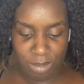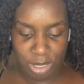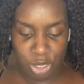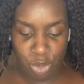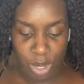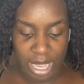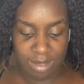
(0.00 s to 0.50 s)

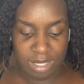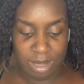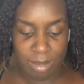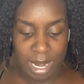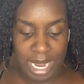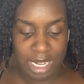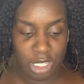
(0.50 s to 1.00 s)
But you had
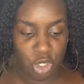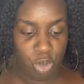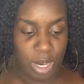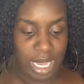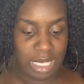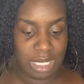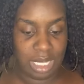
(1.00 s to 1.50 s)
somebody that you
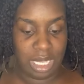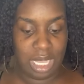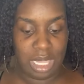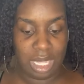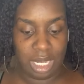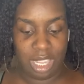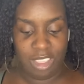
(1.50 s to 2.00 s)
had to
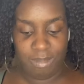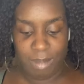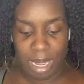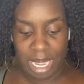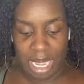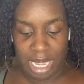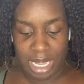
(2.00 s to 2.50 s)
either leave
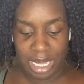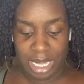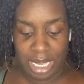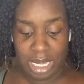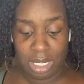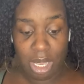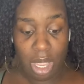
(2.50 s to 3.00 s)

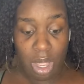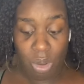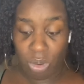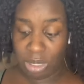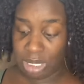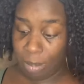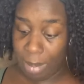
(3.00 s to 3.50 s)
behind,
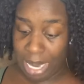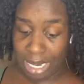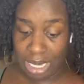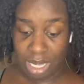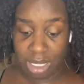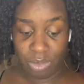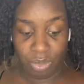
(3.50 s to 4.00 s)
or somebody
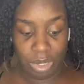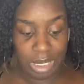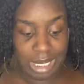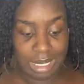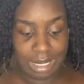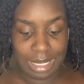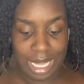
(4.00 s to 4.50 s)
is
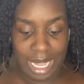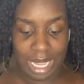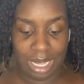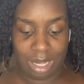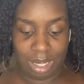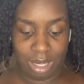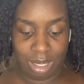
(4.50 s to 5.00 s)
really sick.